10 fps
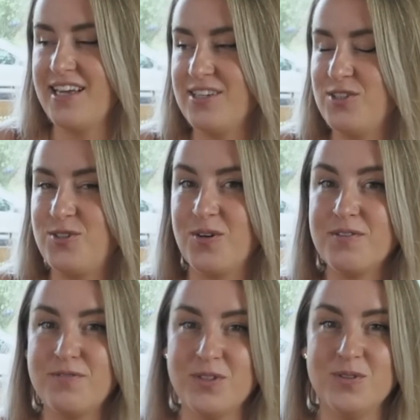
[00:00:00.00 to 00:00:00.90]
like a
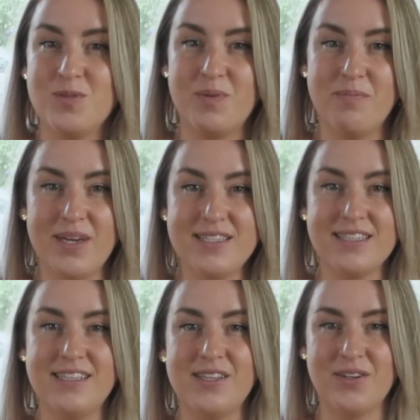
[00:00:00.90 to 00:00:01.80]
short fuse. But
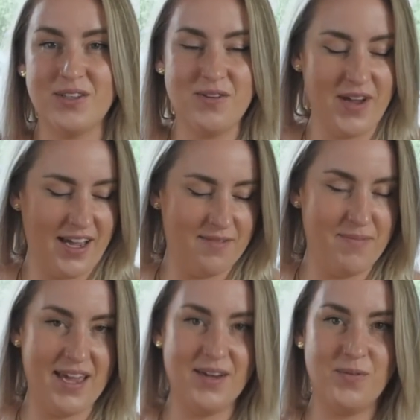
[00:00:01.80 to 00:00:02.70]
basically the only way I could
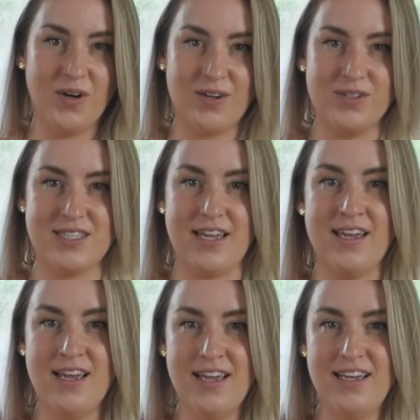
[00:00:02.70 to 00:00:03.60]
make it work was like
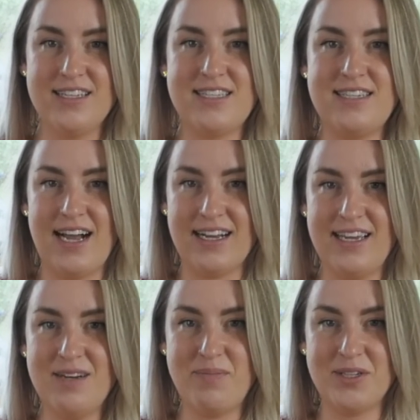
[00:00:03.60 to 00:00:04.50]

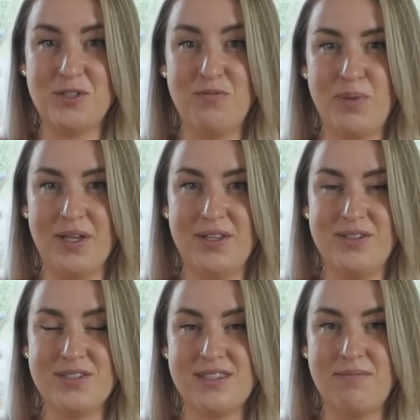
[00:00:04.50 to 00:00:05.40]
stacking a bunch of
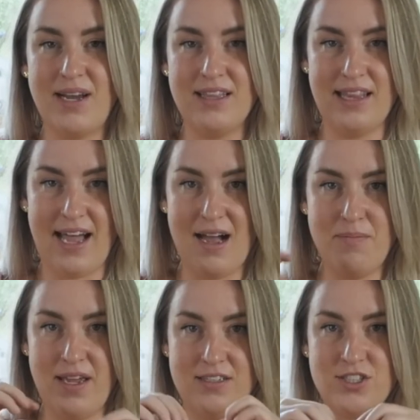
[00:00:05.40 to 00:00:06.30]
pillows in my
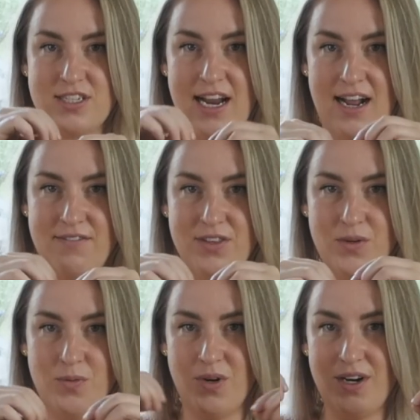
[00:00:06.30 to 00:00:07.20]
lap and just having
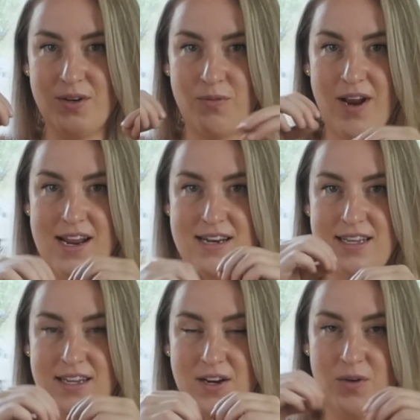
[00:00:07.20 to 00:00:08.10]
the work right
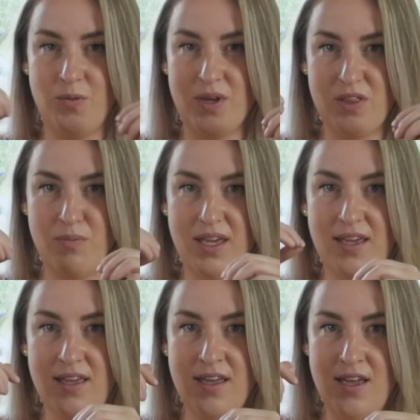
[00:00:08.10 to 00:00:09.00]
here with
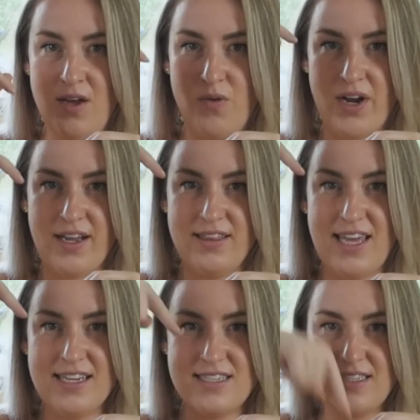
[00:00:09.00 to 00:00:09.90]
me where I could
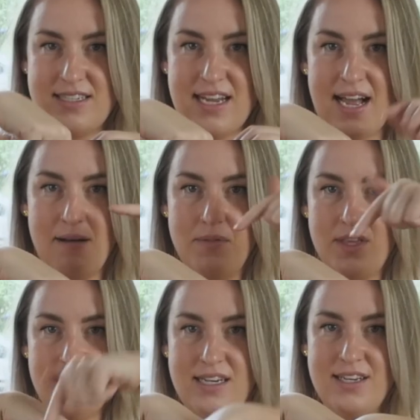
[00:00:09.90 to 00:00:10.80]
like stab
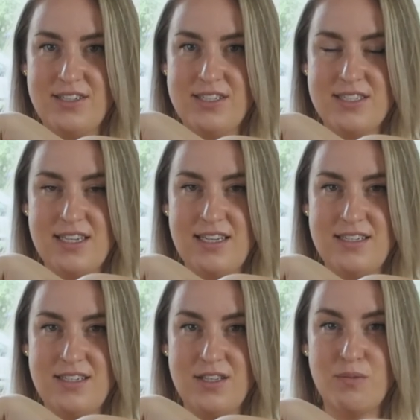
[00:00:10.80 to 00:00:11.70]
the needles
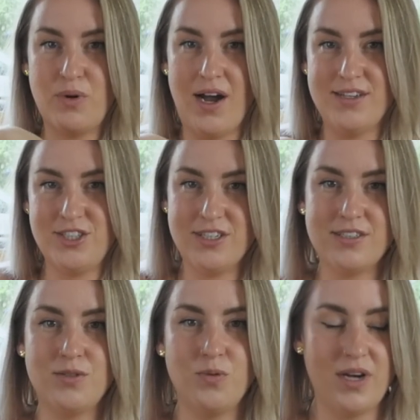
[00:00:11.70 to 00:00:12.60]
into the
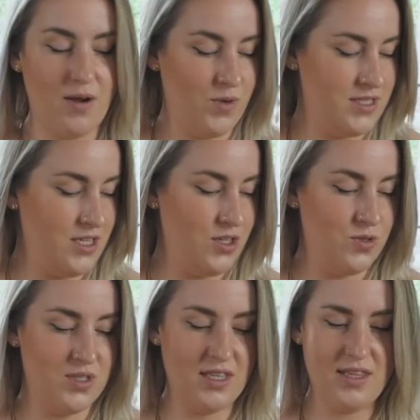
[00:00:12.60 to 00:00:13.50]
project when I wasn't
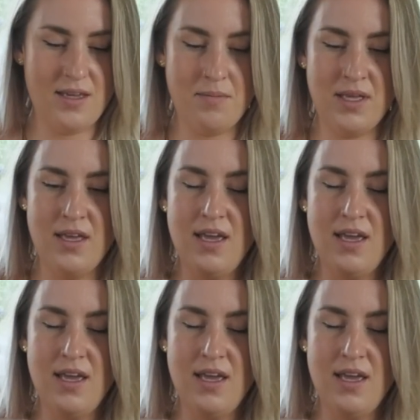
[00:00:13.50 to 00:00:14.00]
using them.